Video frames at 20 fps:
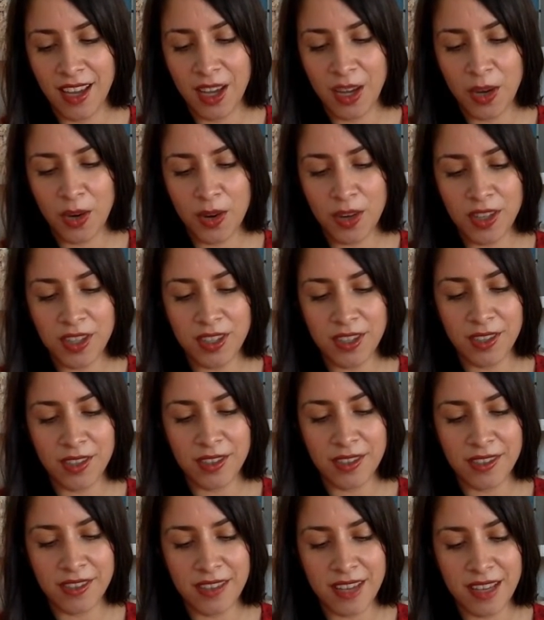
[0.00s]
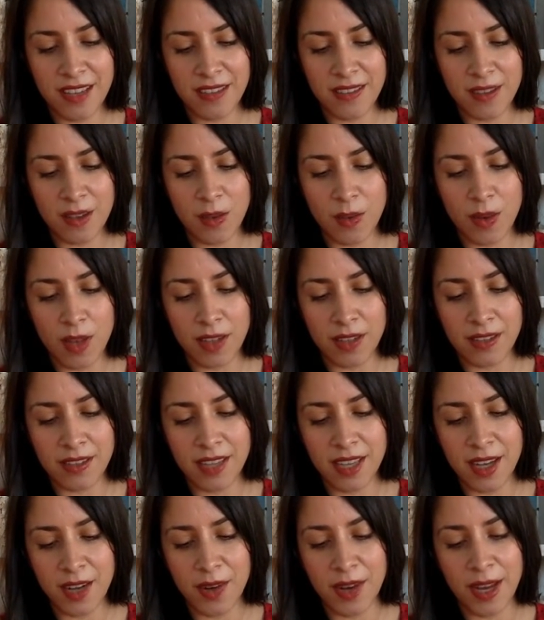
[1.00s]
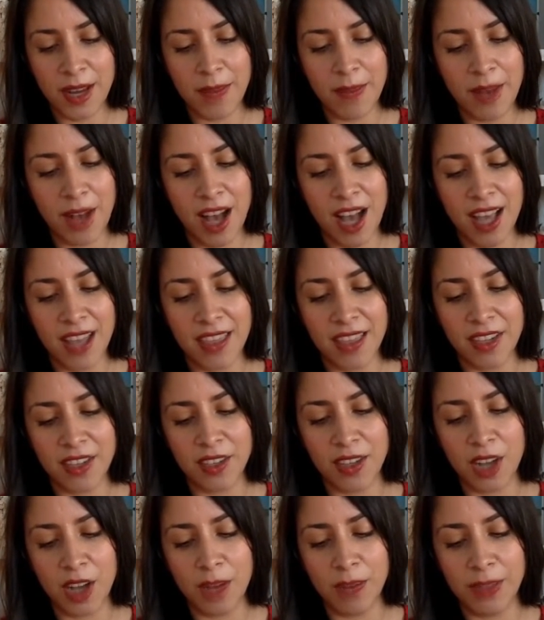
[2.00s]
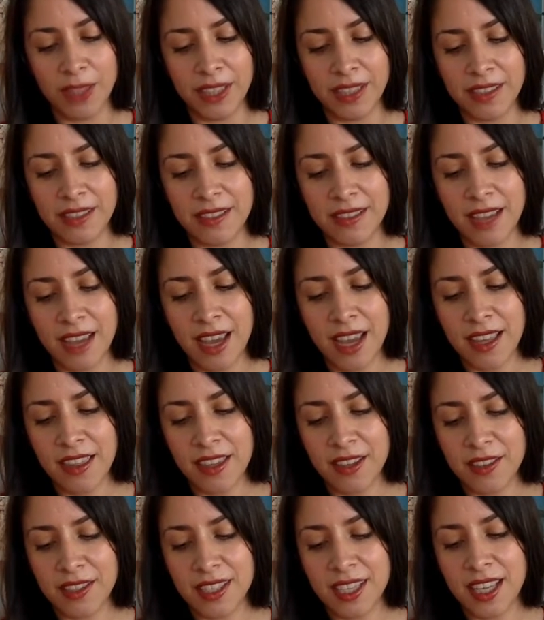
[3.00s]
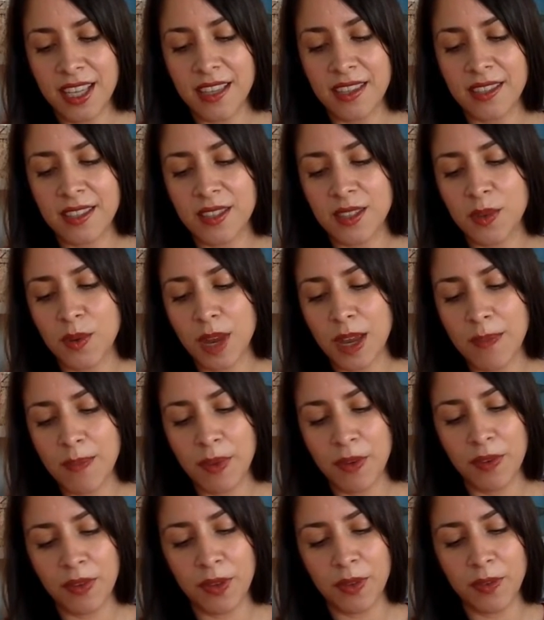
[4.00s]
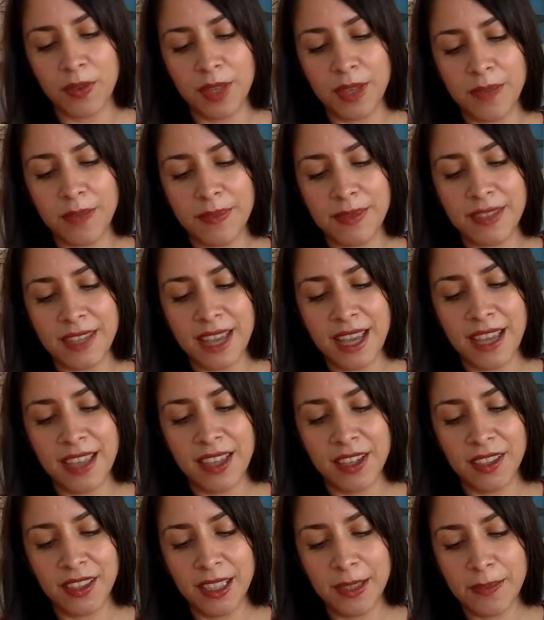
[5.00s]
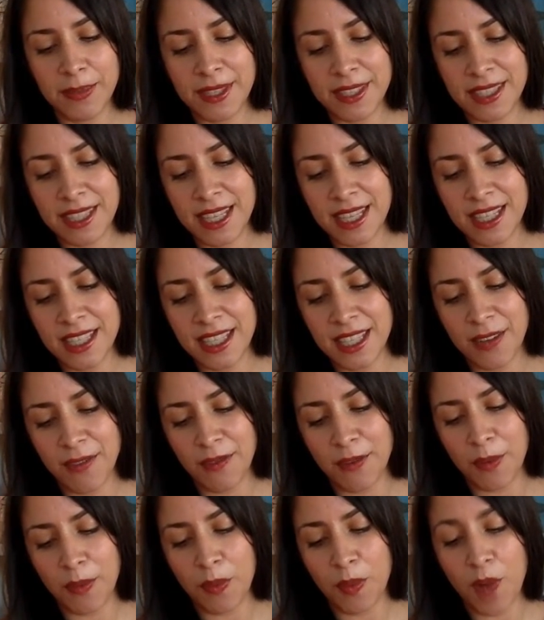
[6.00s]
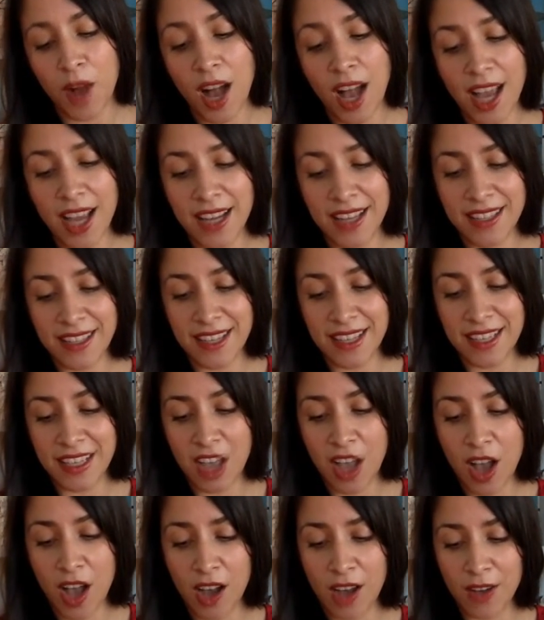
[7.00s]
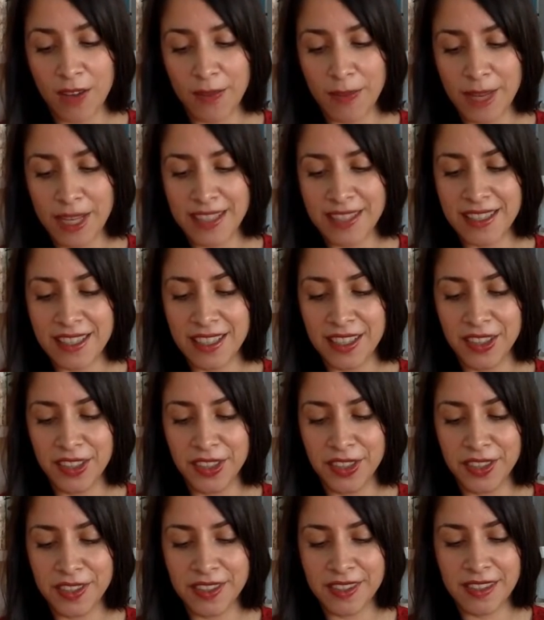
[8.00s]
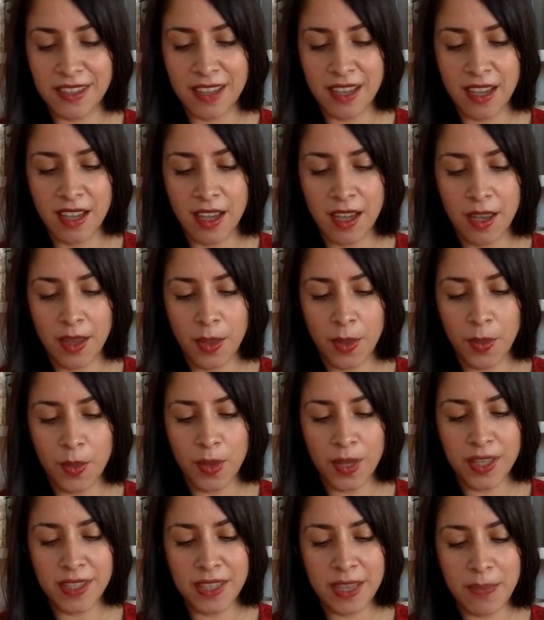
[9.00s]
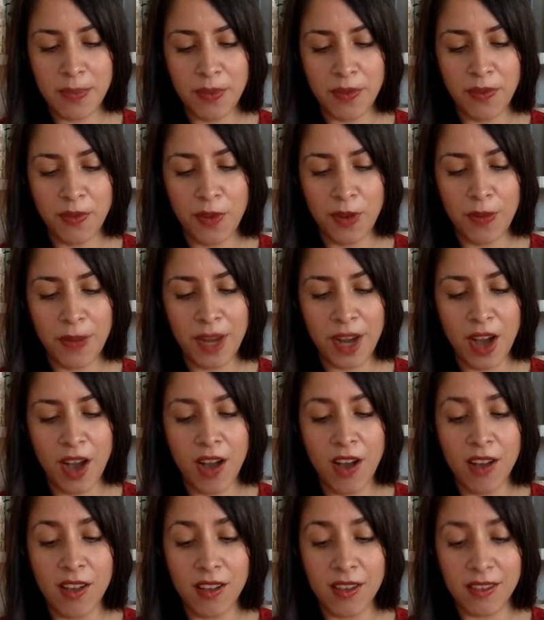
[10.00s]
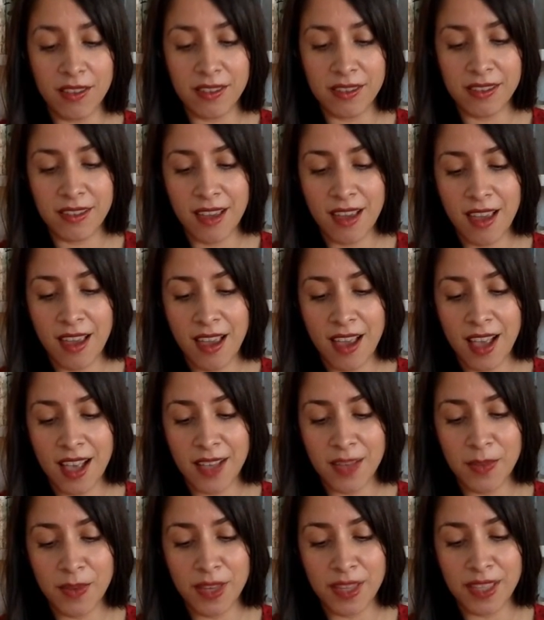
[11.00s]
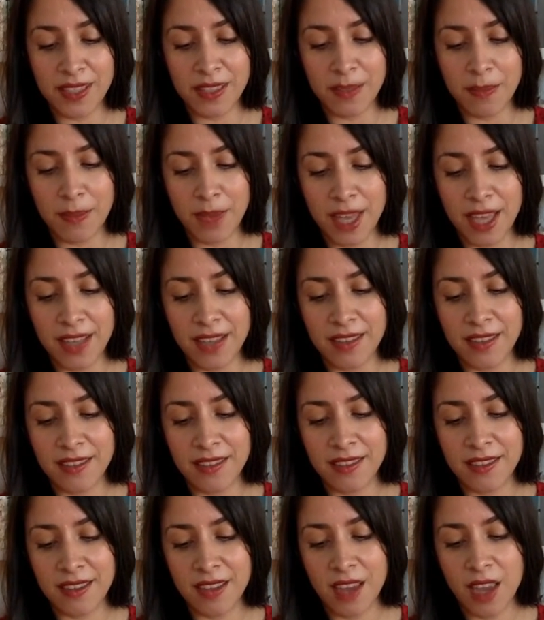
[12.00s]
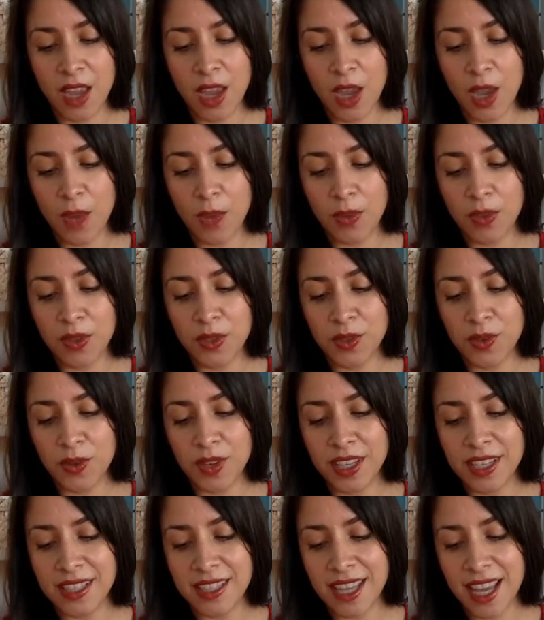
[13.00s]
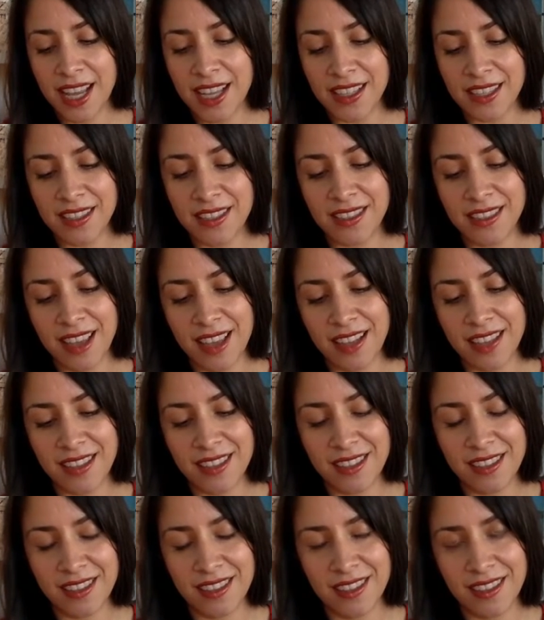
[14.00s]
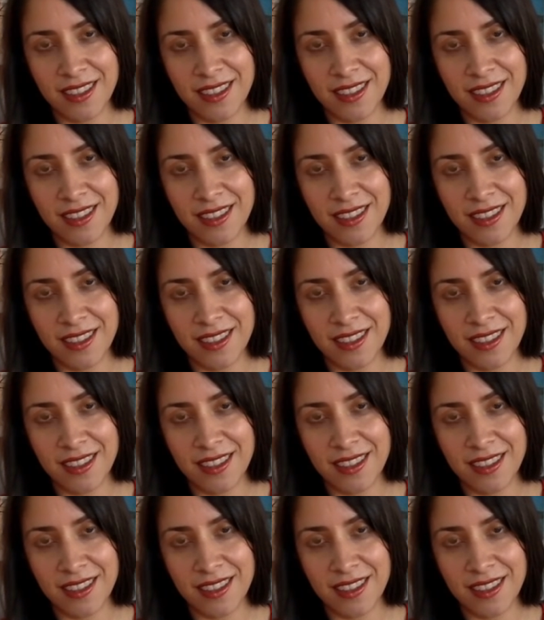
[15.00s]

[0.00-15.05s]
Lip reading: Courtiers say so while tittering behind their goblets. Their teeth scrape over the rims, their lips tinted from wine as they talk of my skills, the ones I perform in halls, as well as in beds, with assorted tastes and